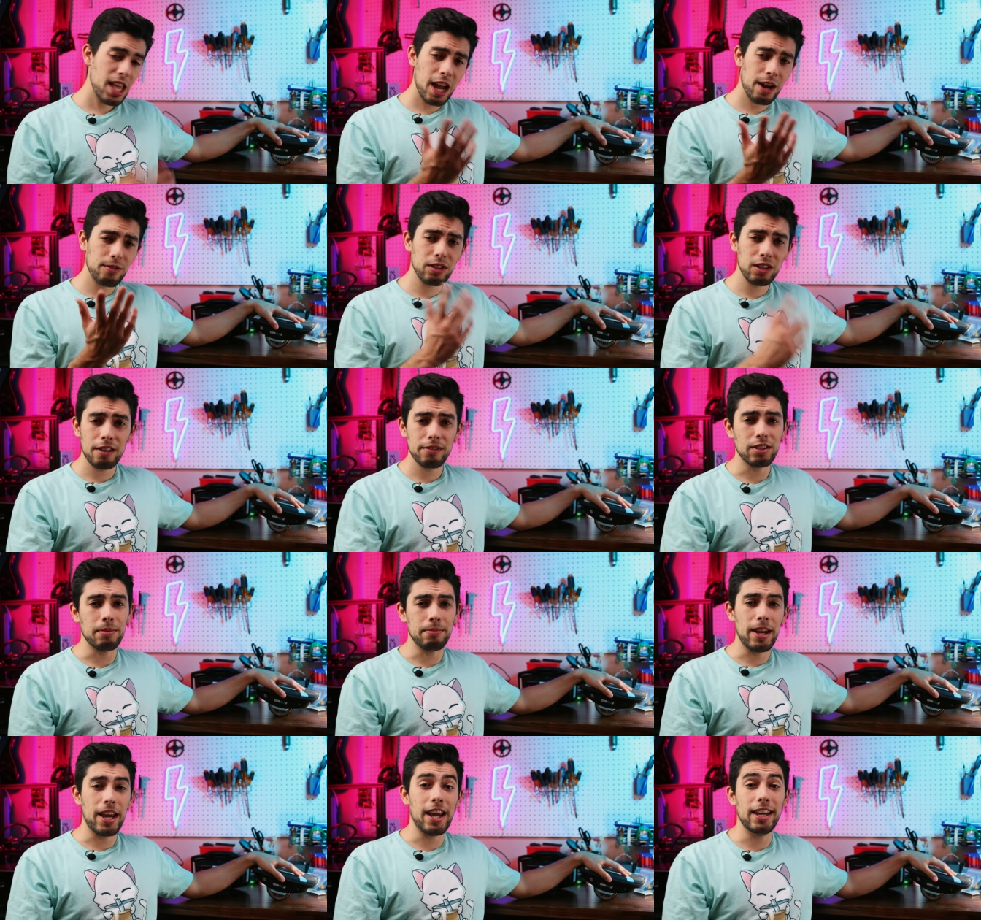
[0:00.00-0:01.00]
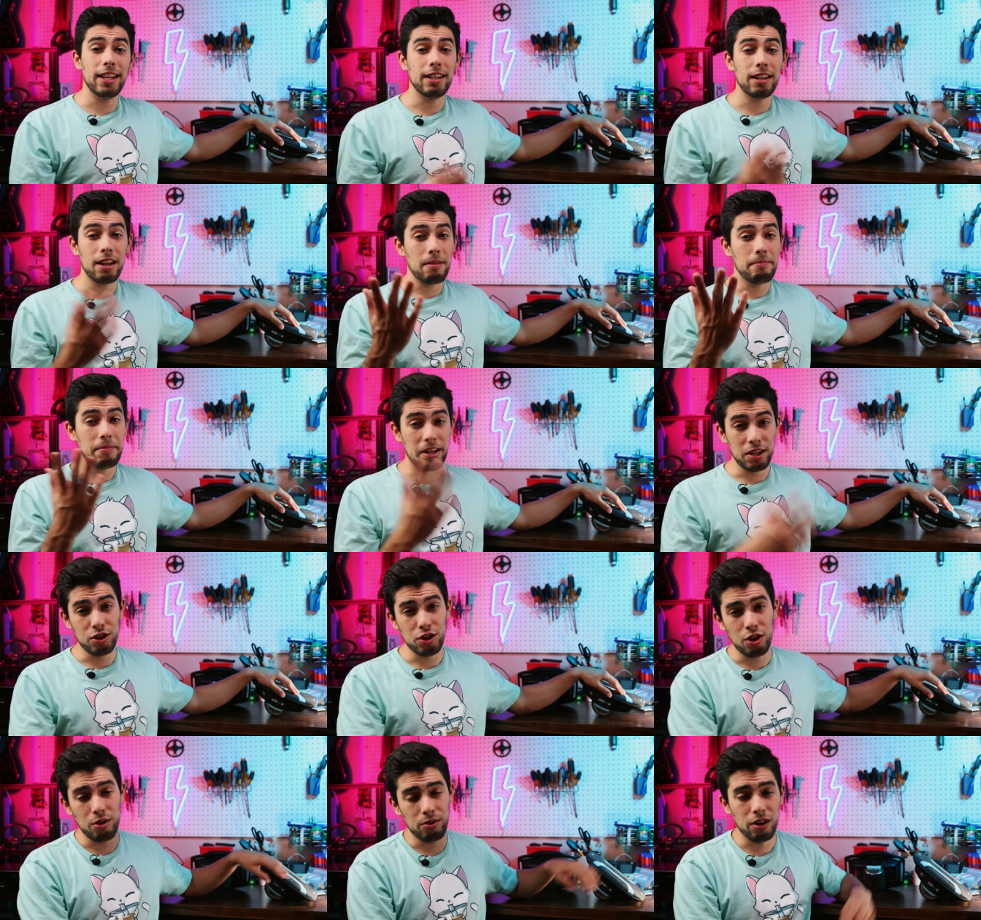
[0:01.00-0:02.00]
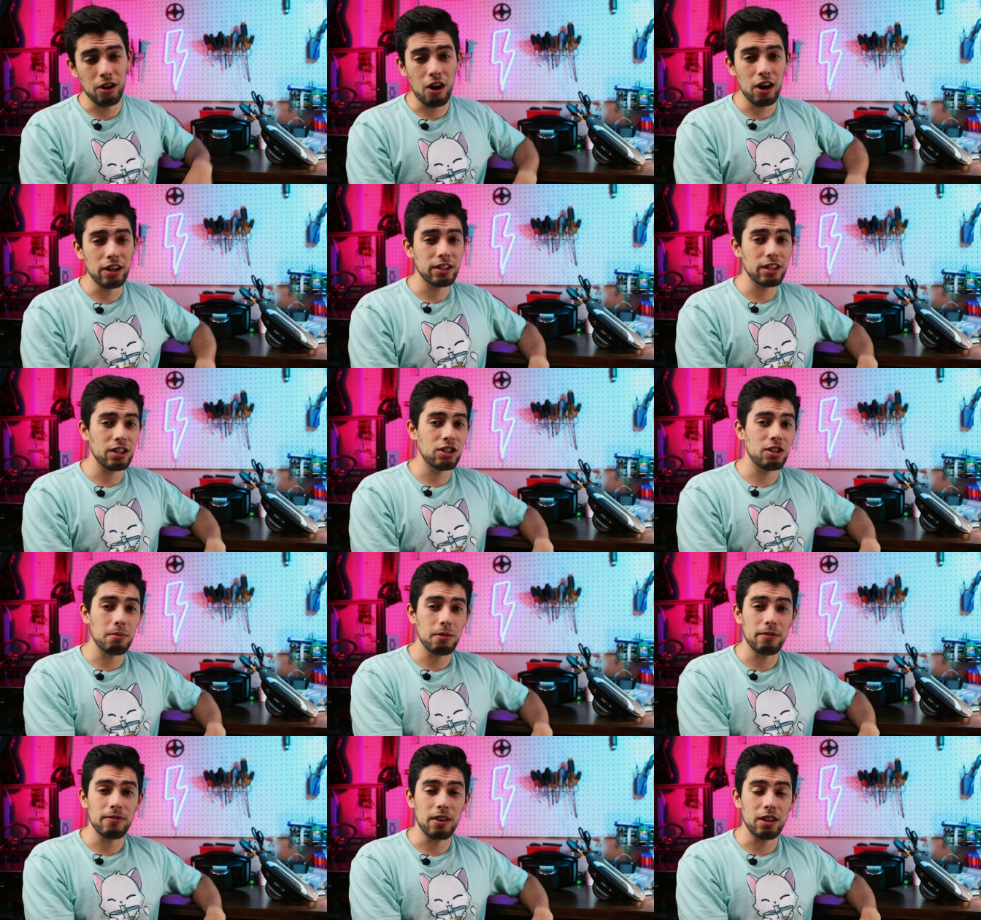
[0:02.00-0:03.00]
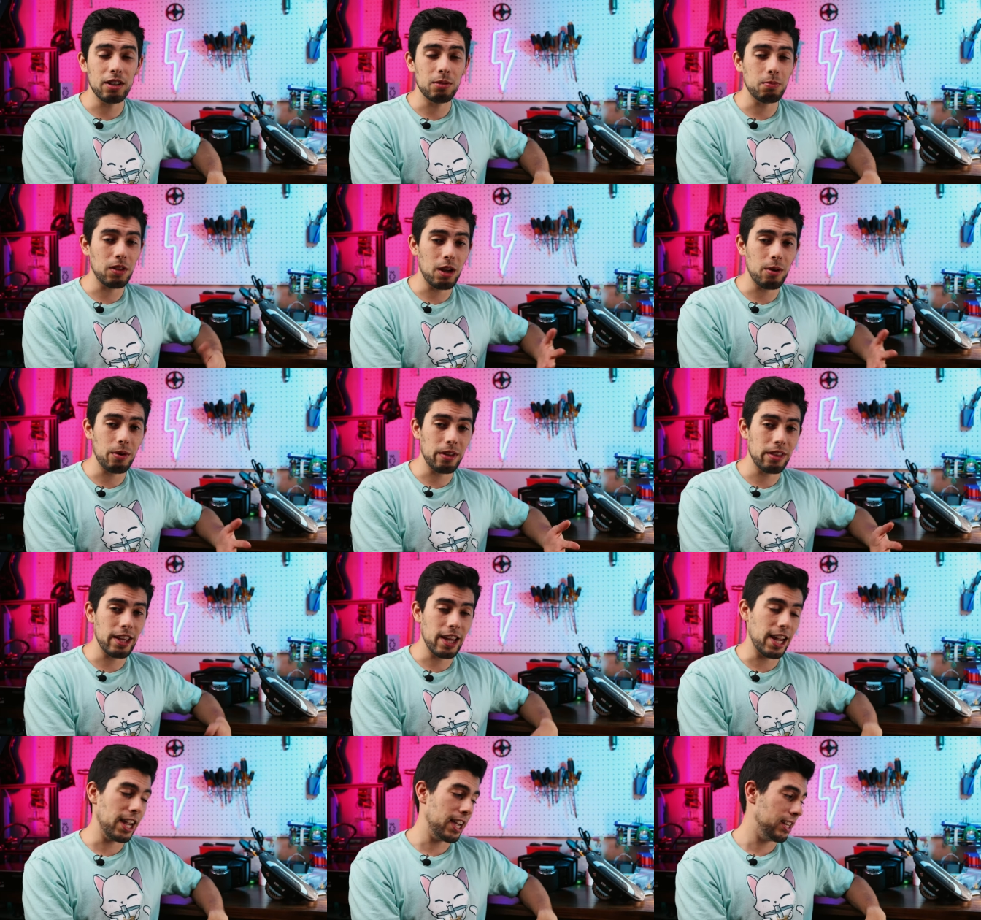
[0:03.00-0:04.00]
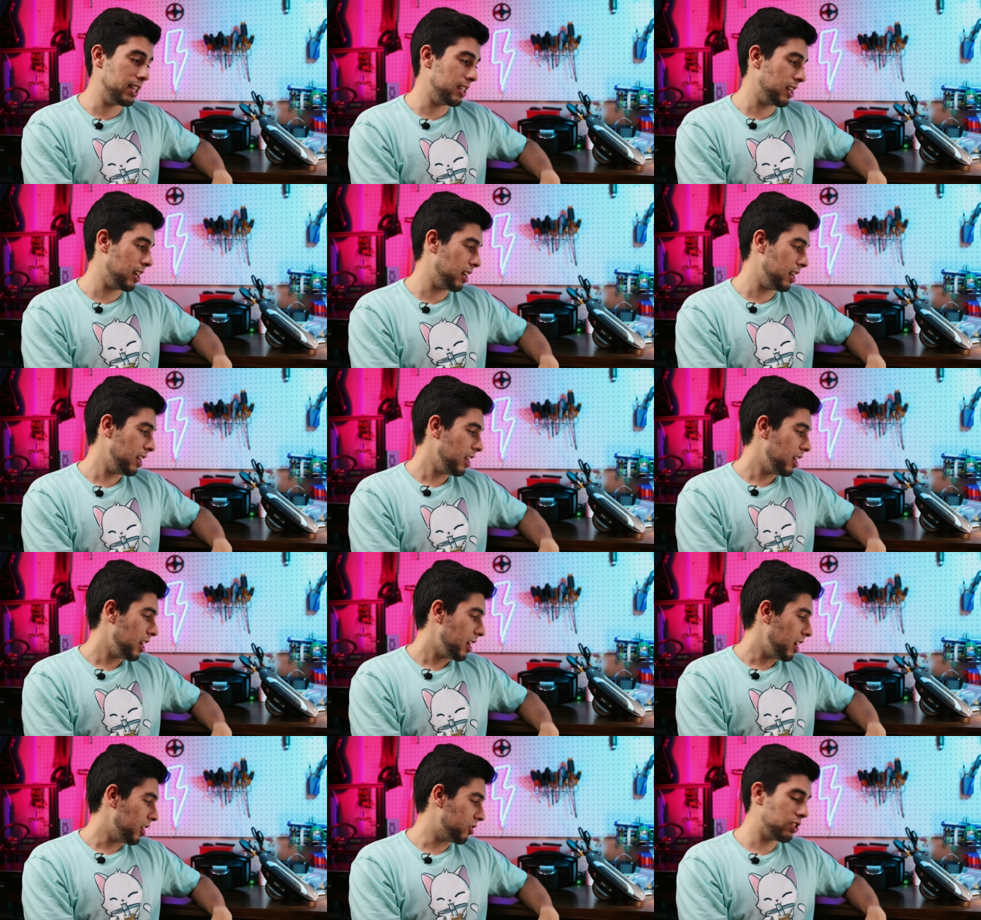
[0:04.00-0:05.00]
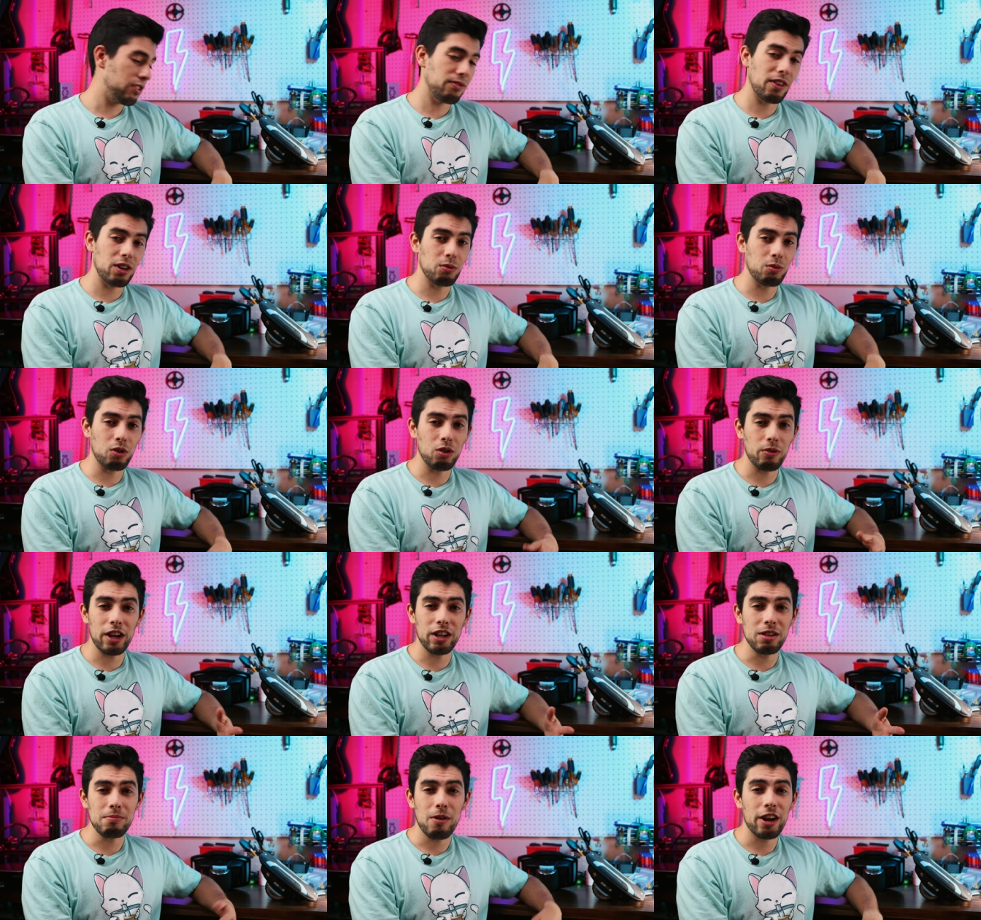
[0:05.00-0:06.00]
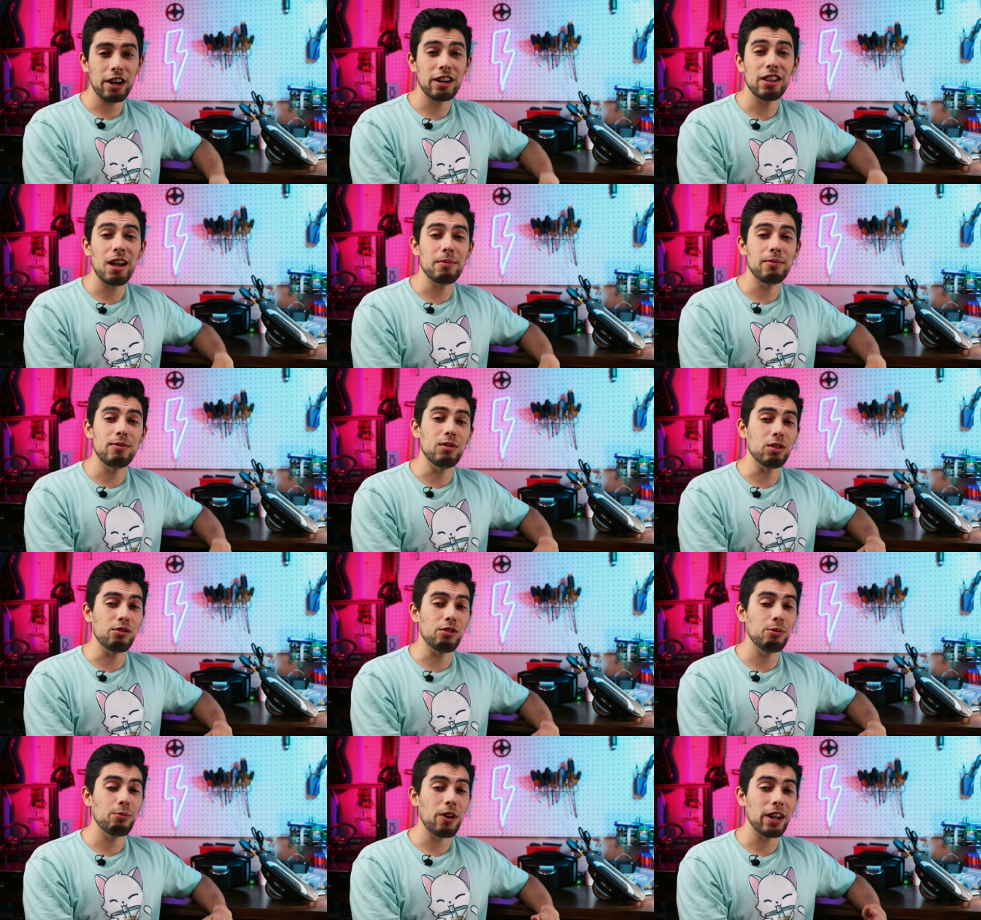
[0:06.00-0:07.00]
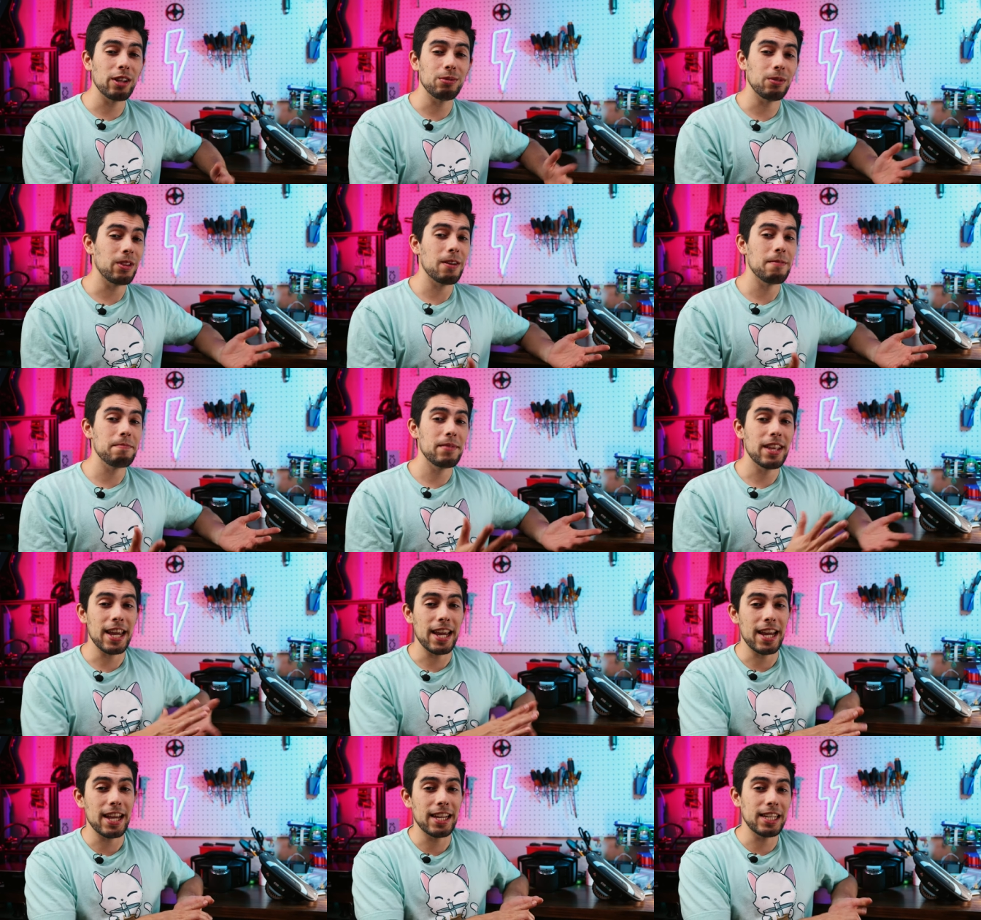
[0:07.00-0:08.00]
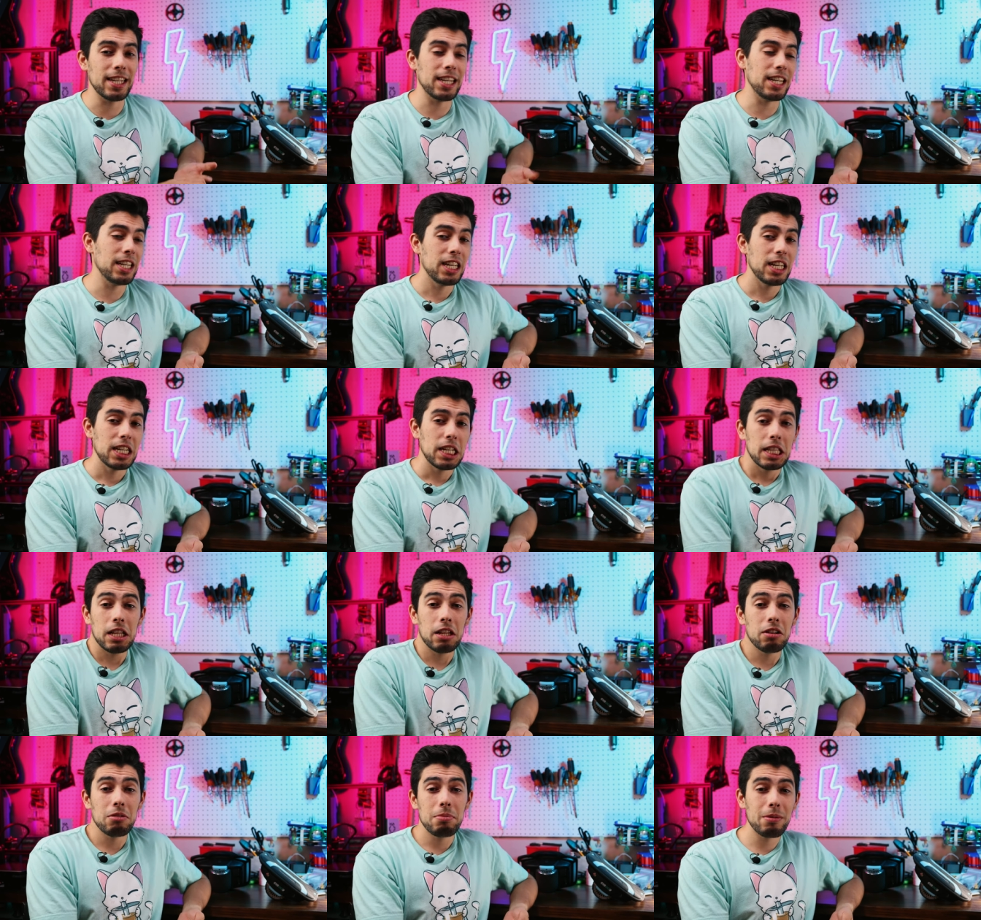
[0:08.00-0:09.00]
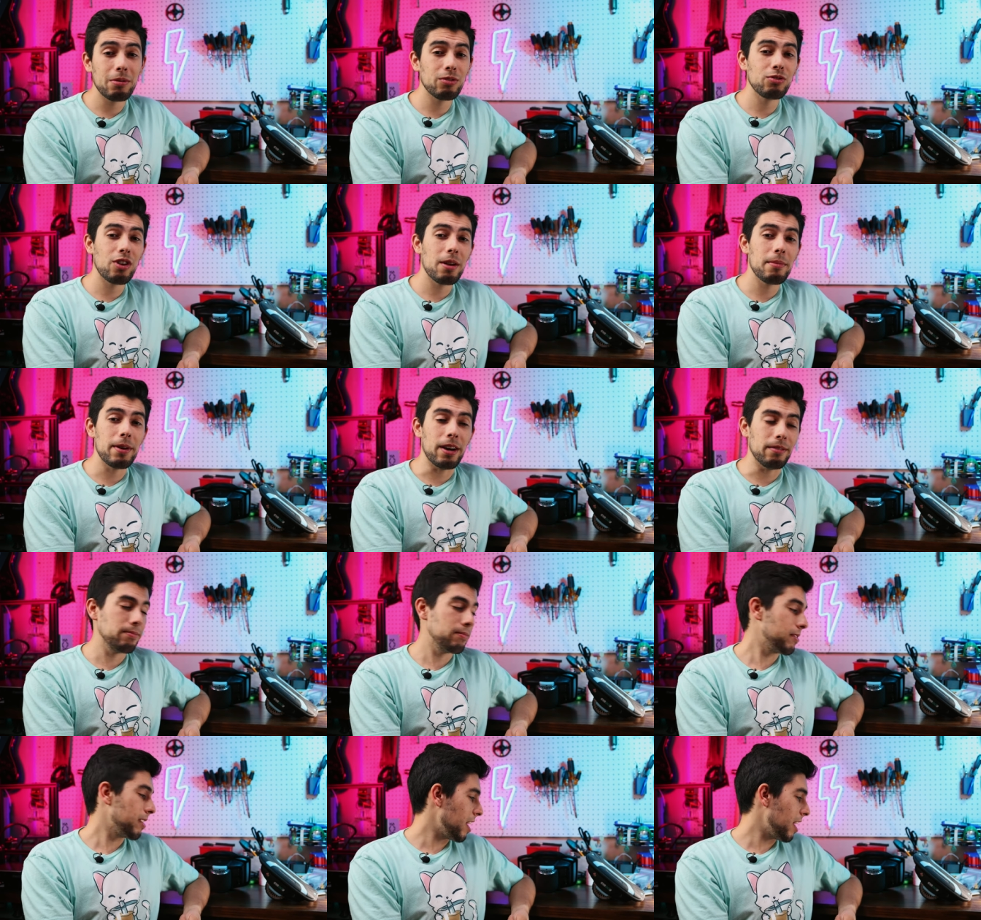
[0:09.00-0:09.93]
everyone loves them, and me too. They're honestly super fun to play with, and uh, it's just fun to roll around in the parking lot before group rides with them and uh, let other people try them out.